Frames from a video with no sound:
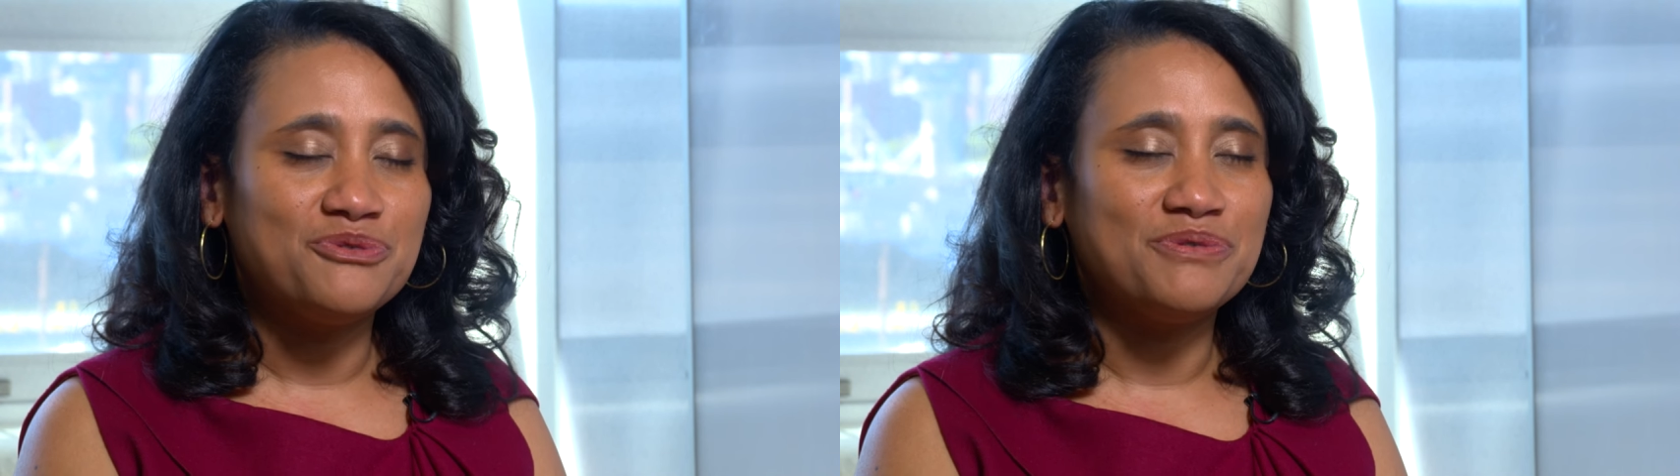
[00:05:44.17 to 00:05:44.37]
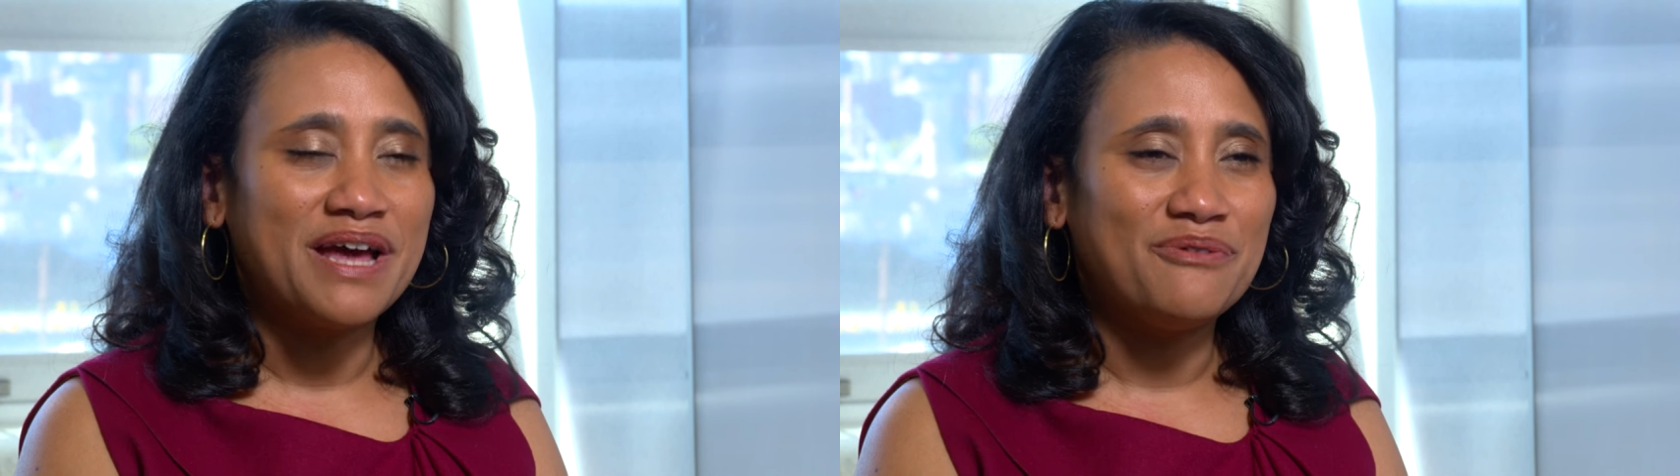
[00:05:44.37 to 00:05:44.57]

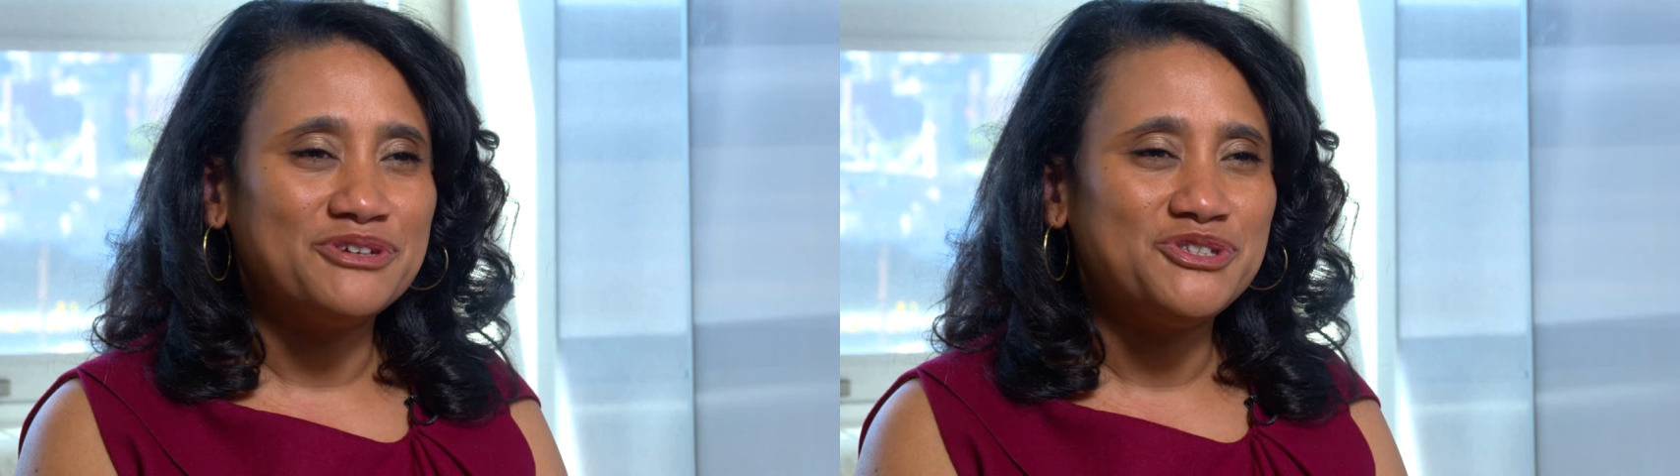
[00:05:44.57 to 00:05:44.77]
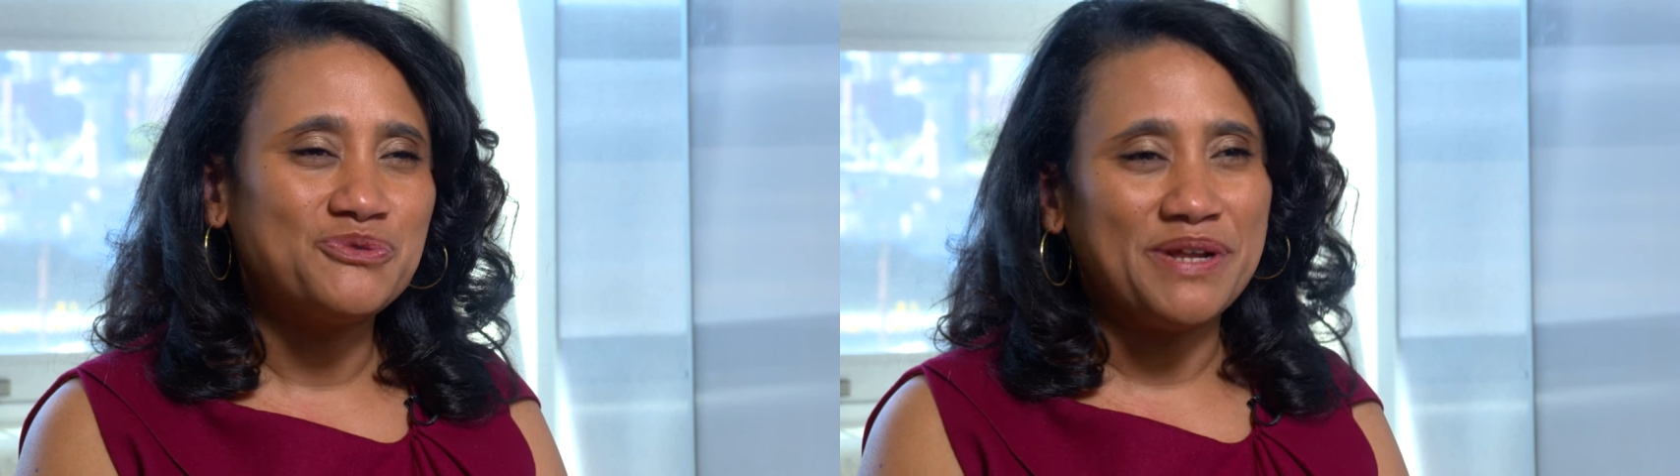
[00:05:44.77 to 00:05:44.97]
through when I
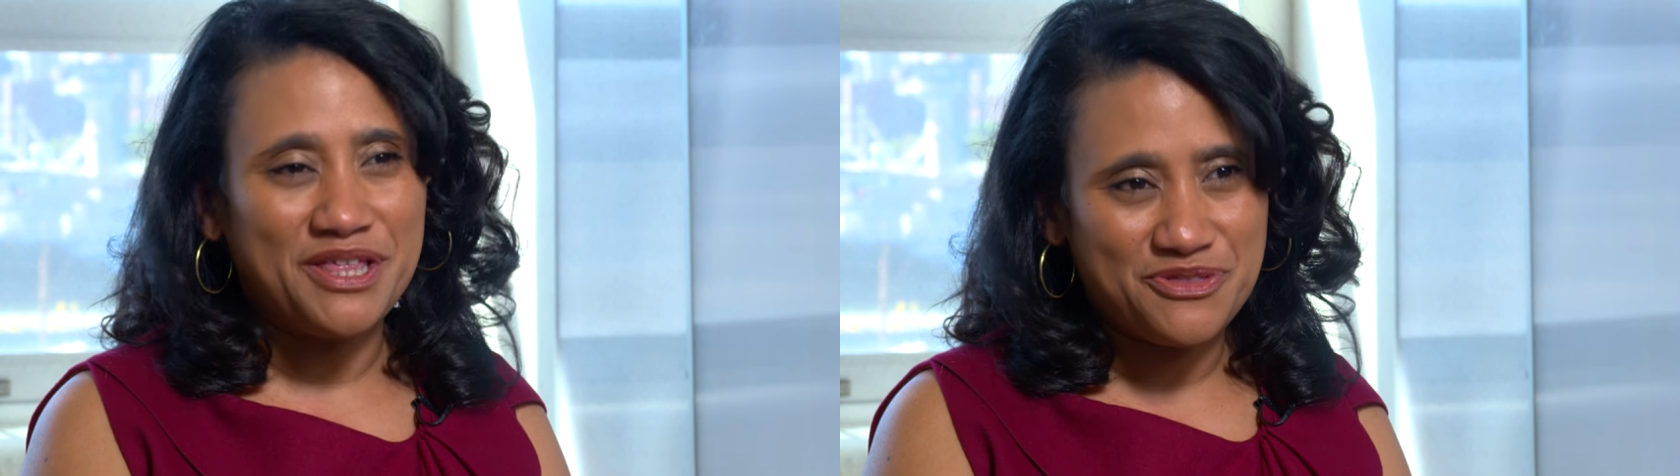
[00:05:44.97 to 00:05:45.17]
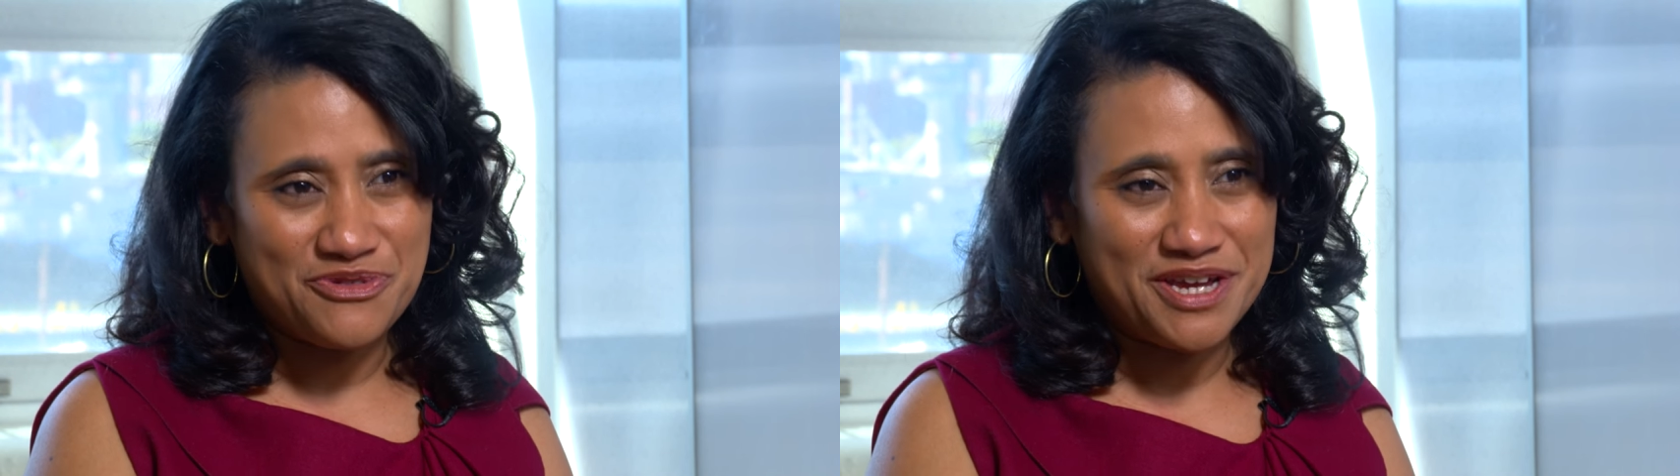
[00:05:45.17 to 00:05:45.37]
was
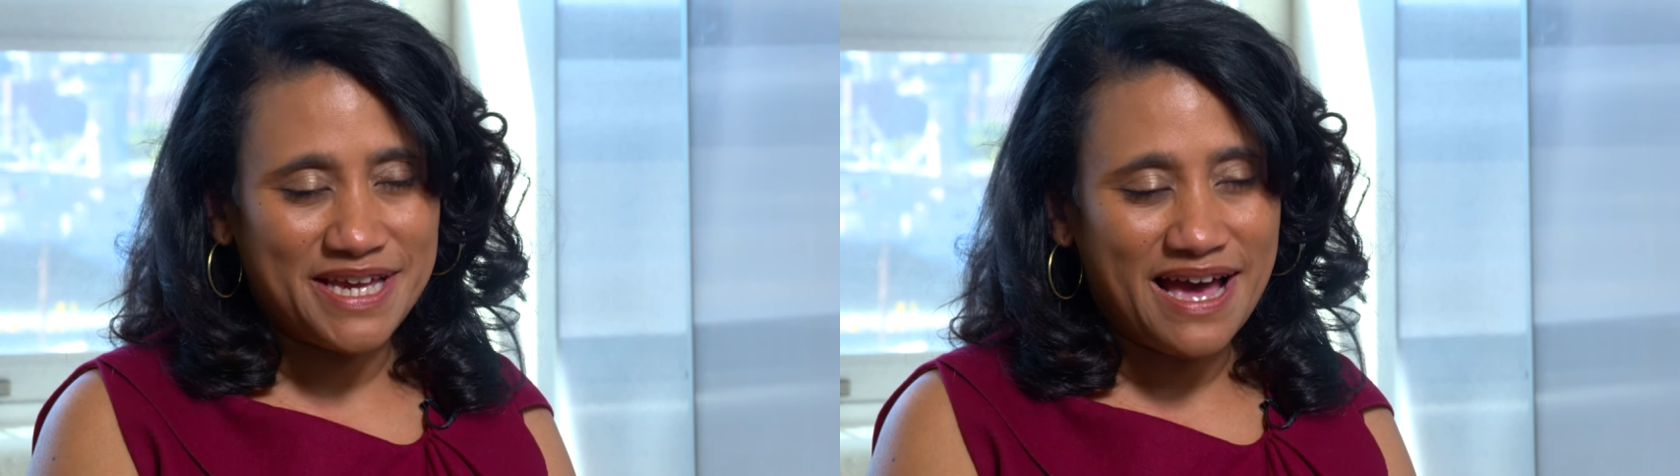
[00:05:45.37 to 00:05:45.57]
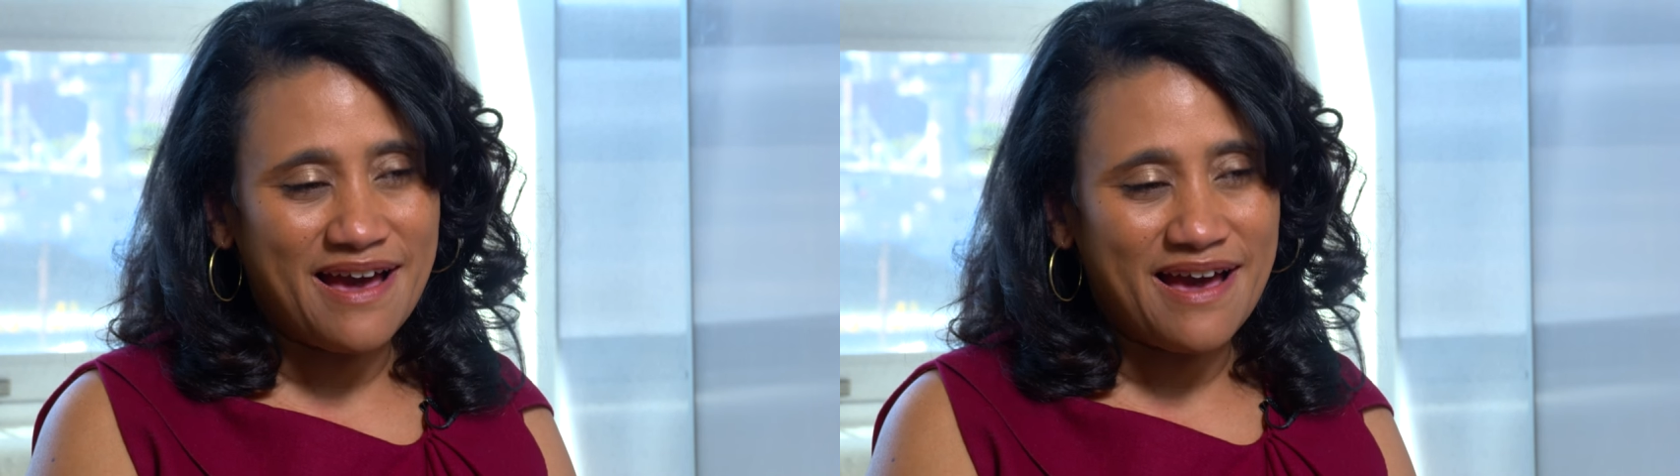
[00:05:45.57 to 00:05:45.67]
23.